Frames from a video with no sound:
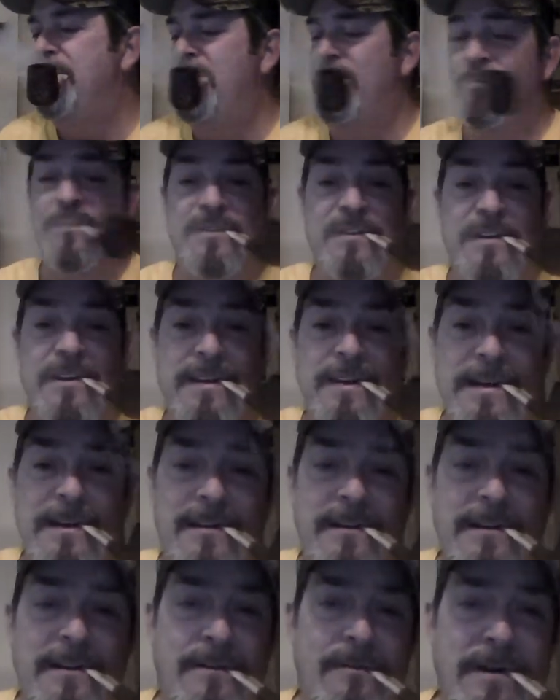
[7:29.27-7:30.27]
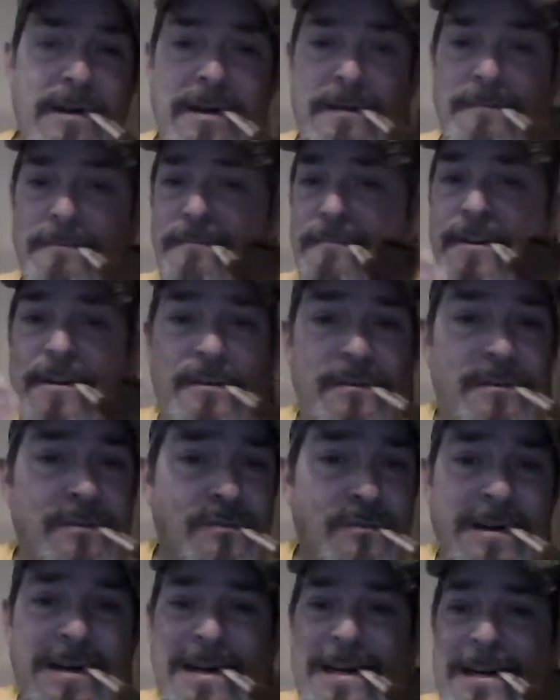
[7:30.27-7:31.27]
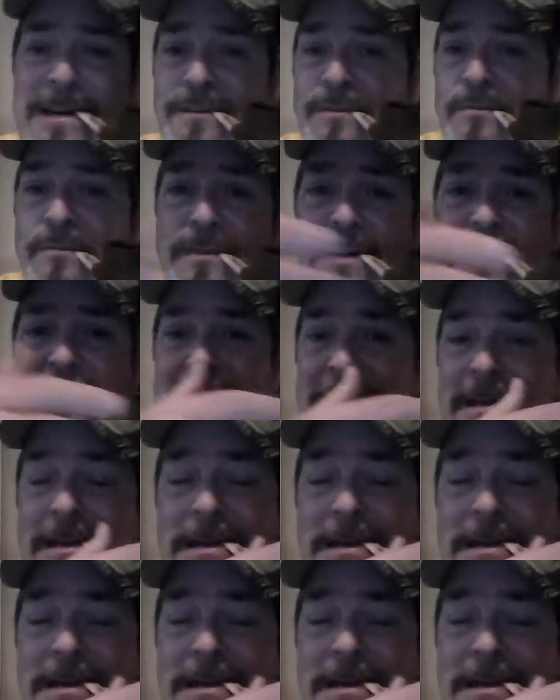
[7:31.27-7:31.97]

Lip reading: we're sitting out there right, the rides are right